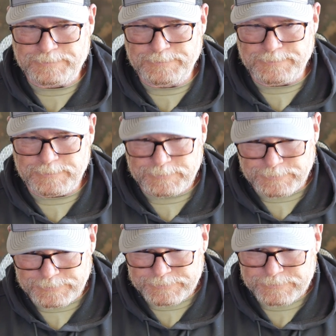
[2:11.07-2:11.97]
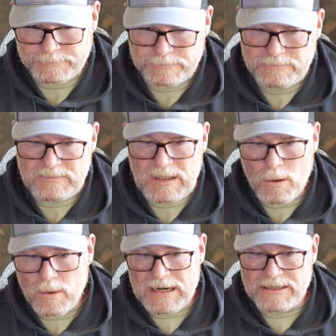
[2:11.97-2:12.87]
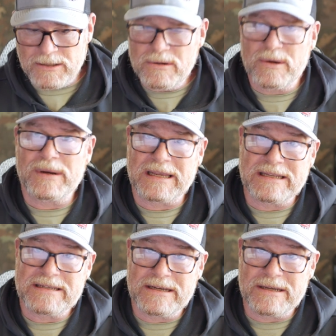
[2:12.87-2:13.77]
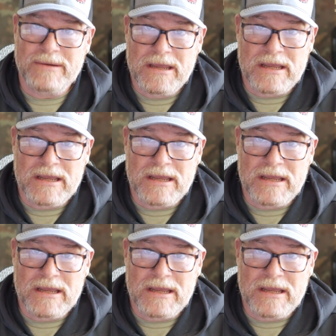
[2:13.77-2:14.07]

Hmm what I do know and I can tell you